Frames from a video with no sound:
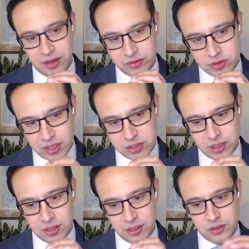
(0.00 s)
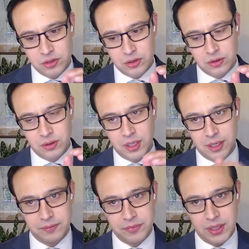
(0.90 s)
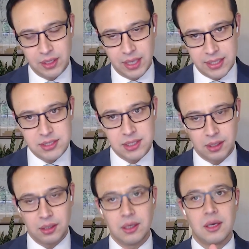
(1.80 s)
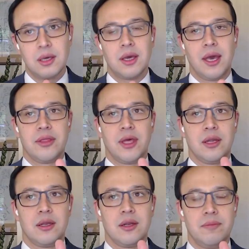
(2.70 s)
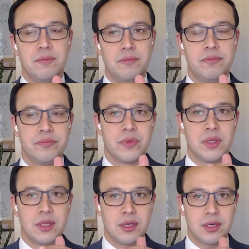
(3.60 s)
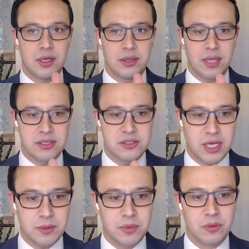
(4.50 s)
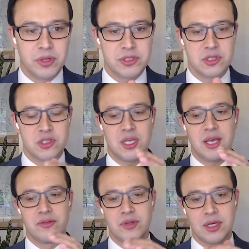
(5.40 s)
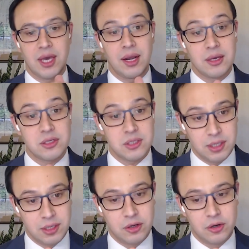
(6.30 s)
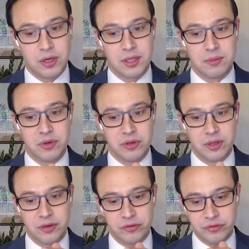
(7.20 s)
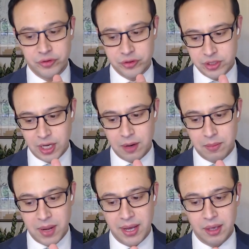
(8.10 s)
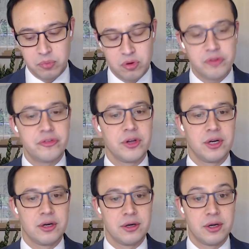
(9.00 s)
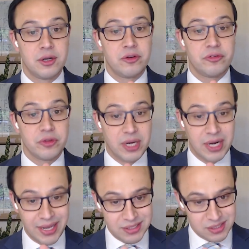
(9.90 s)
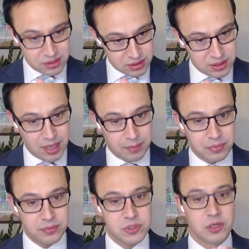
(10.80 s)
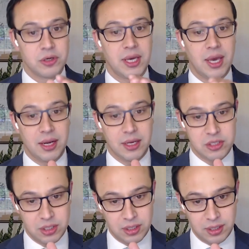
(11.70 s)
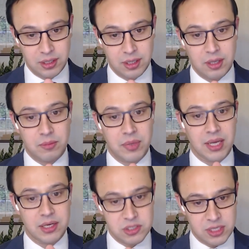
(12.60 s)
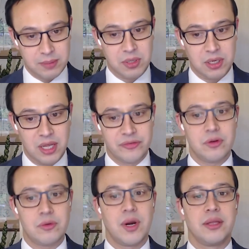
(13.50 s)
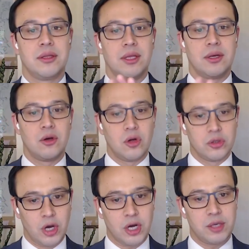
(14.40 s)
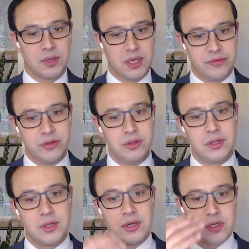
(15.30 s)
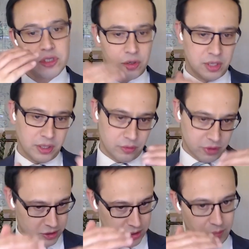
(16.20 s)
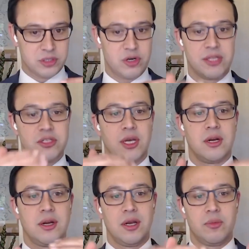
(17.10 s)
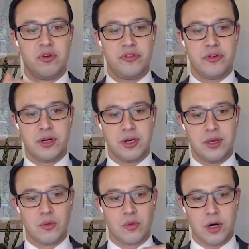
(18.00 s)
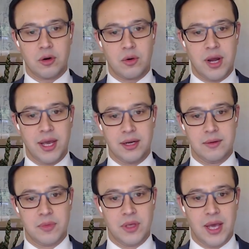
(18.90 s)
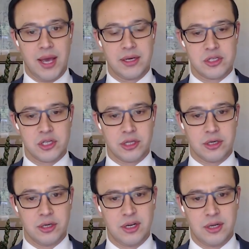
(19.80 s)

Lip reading: have a translator do editing, and then that segment, once it's saved, it can actually already be filtered out by a proofreader for the next step. So it can actually be at a segment level rather than a whole document level. So in other words, a translator and a proofreader can work right behind each other.